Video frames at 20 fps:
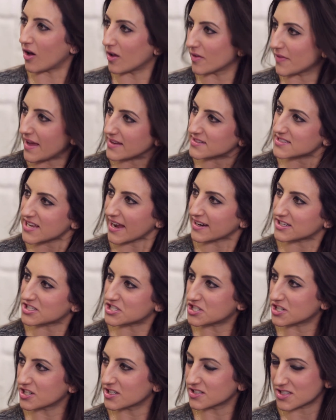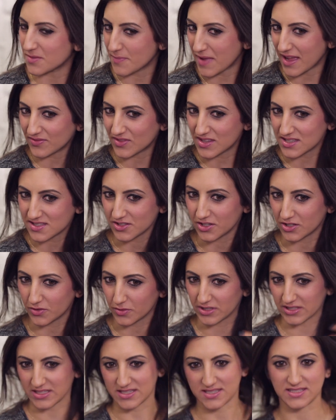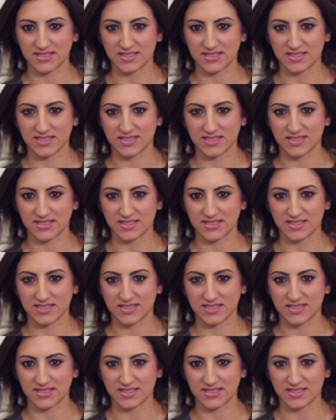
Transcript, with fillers: all that texture to make this look really